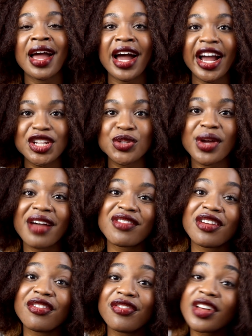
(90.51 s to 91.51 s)
I do have
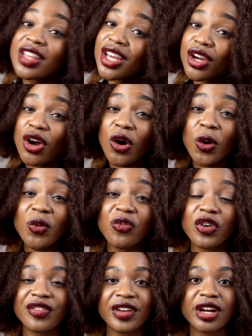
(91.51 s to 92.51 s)
an affiliate code
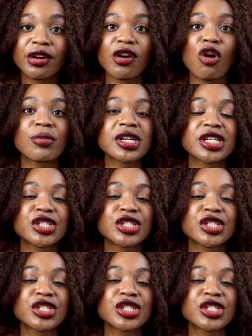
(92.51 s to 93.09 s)
for Fingercomber.